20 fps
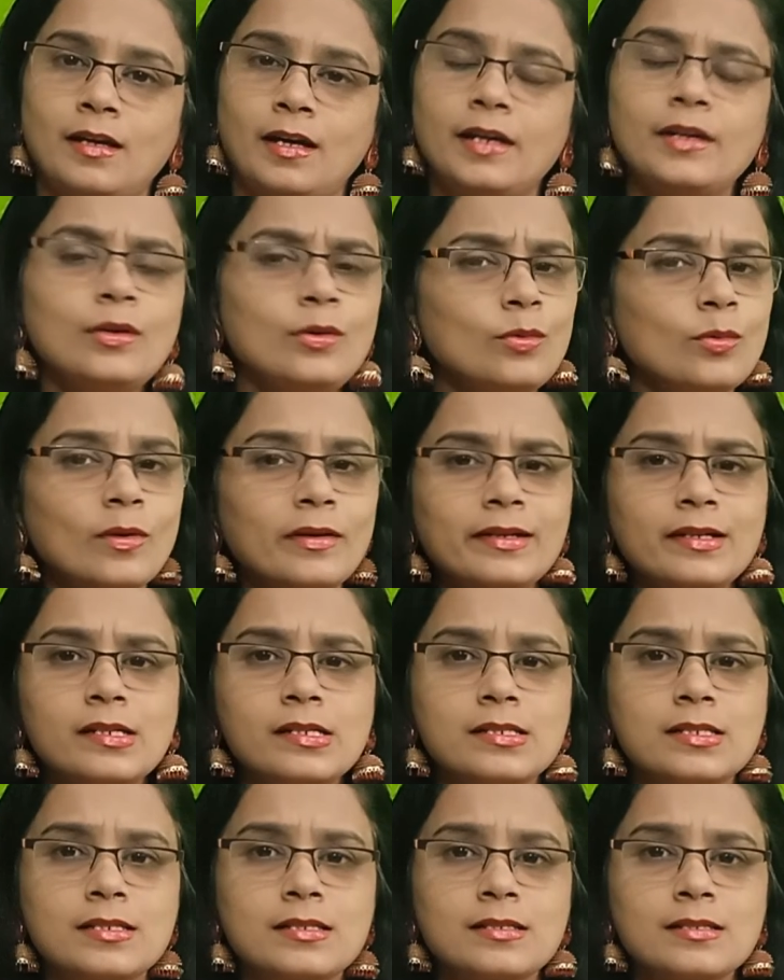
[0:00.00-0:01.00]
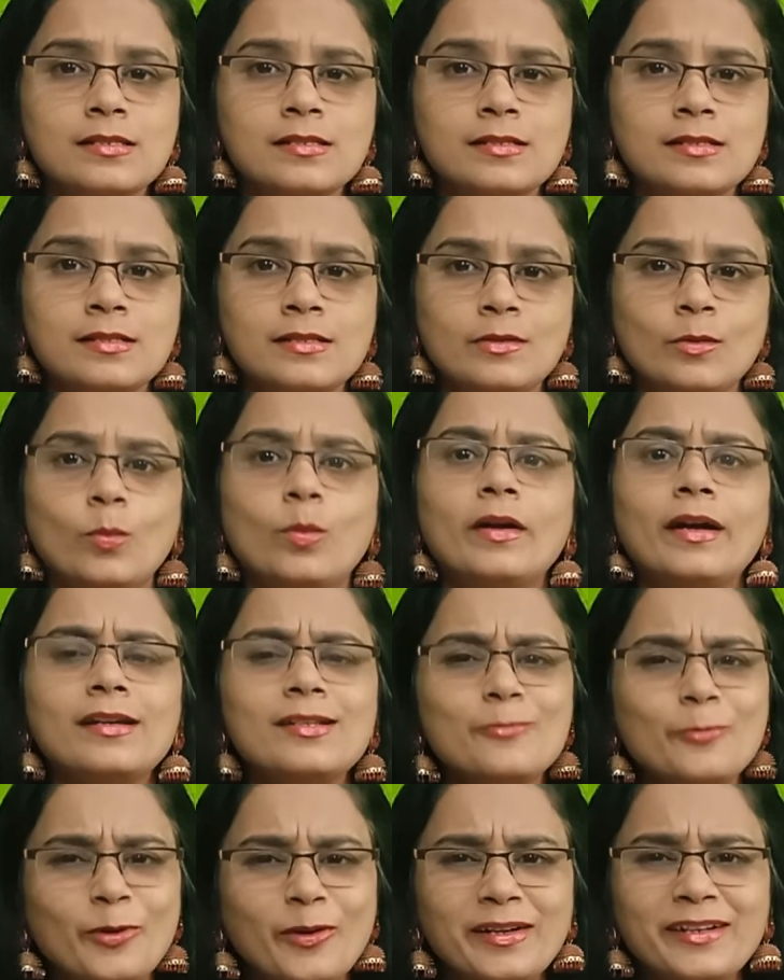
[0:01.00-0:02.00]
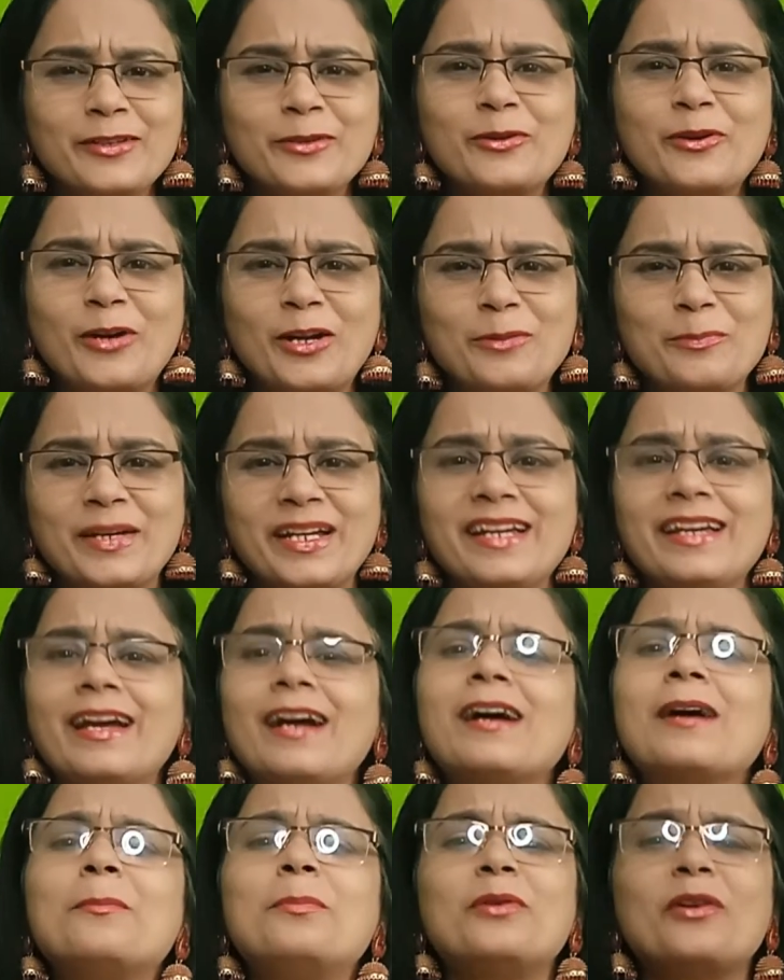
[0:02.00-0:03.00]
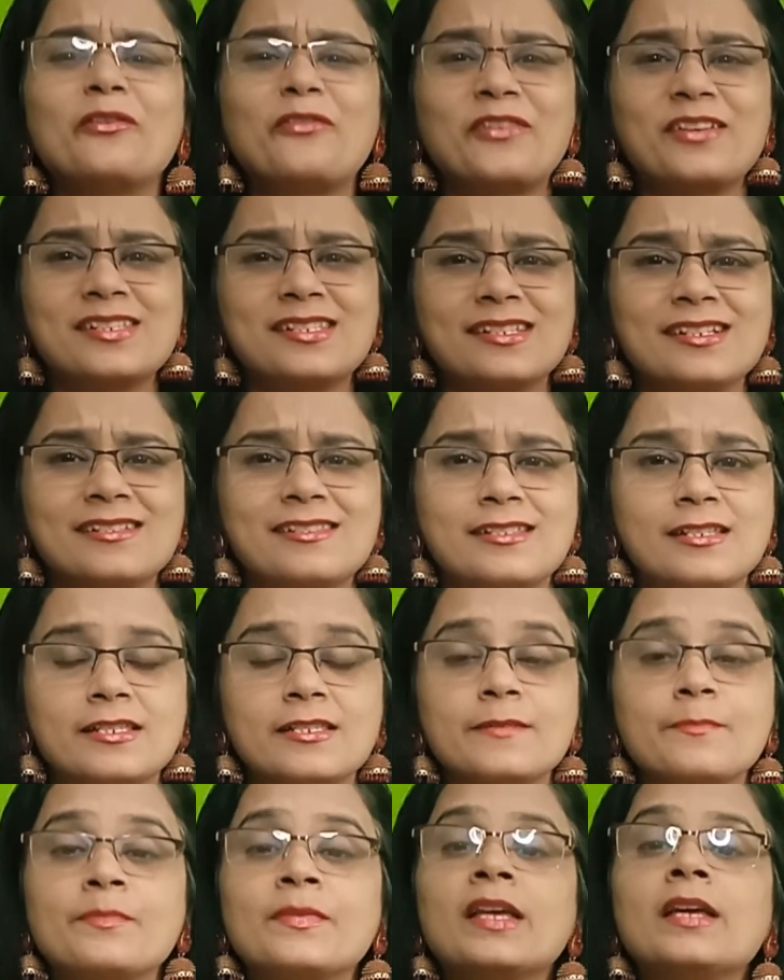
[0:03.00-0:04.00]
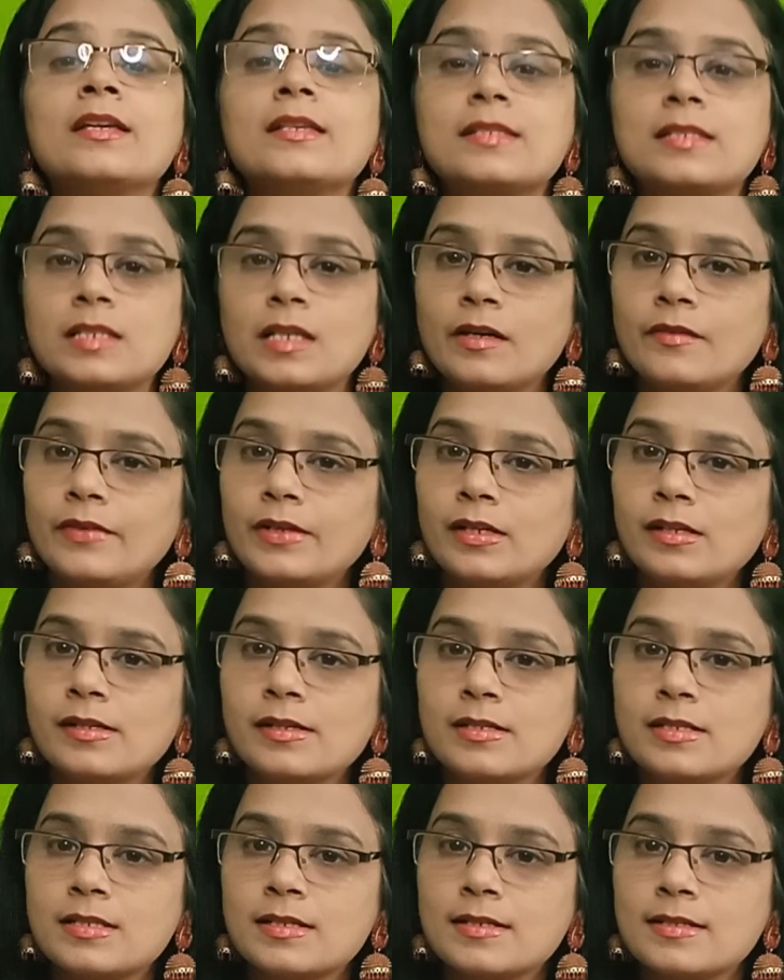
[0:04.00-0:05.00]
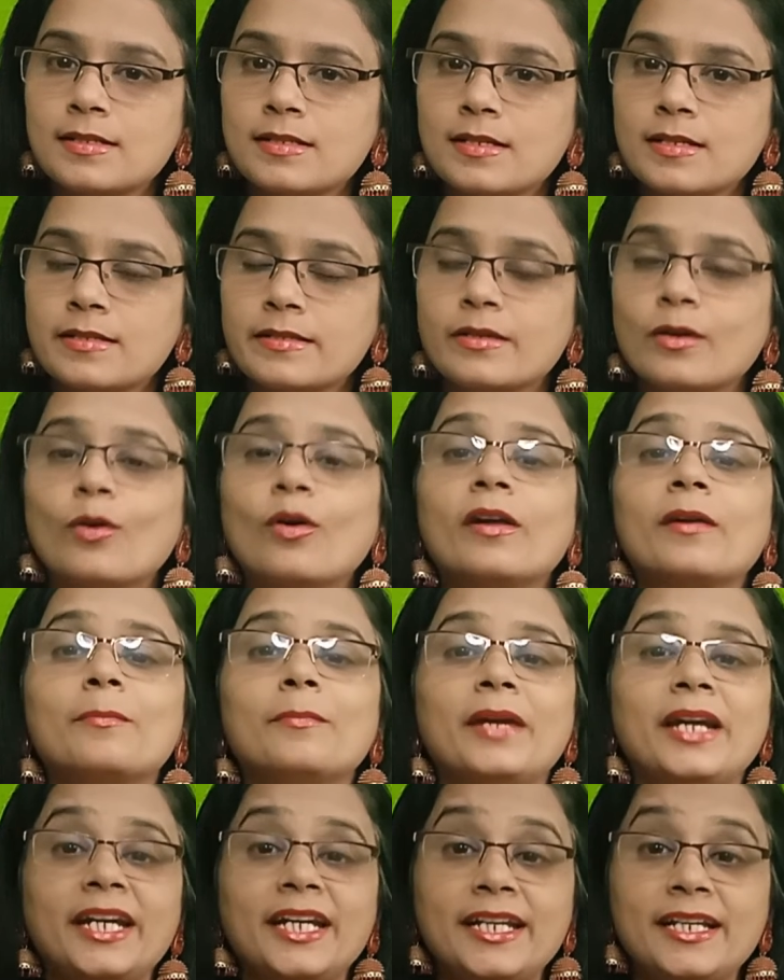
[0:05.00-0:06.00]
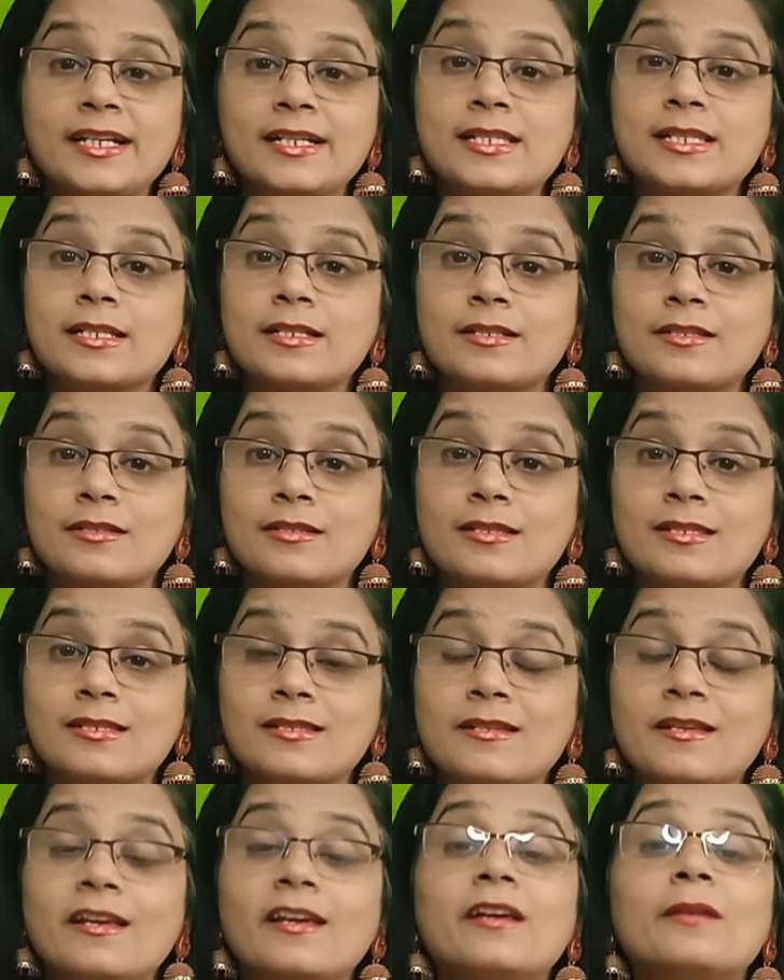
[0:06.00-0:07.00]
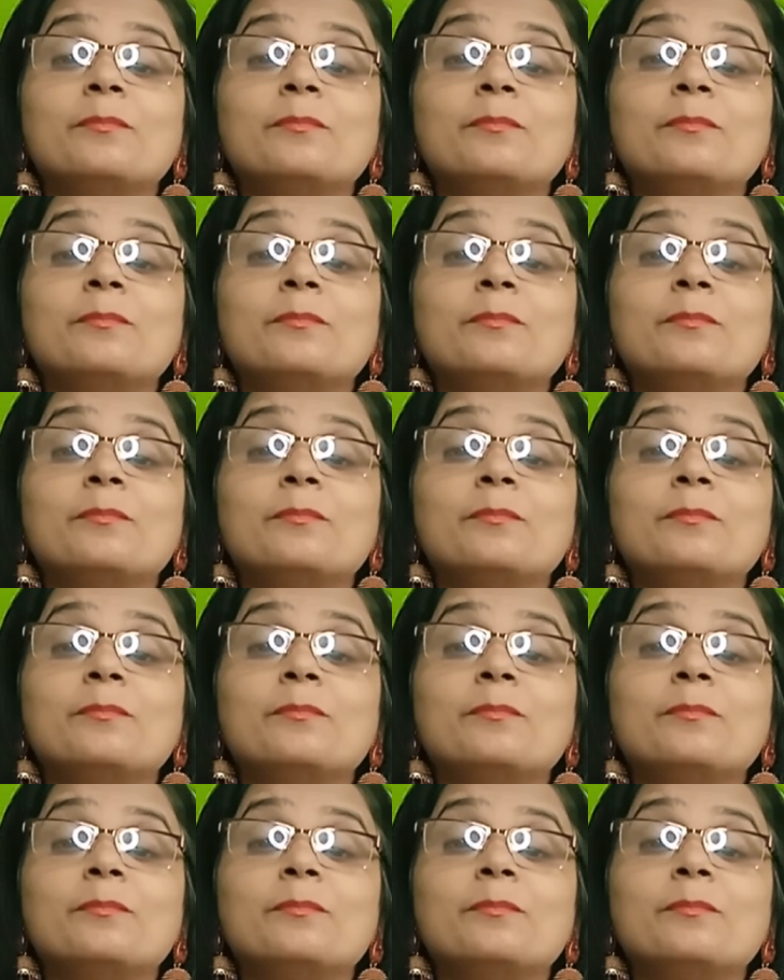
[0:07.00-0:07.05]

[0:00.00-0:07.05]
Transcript: I don't know what it is. What do you call a couple of researchers? Several researchers or many researchers.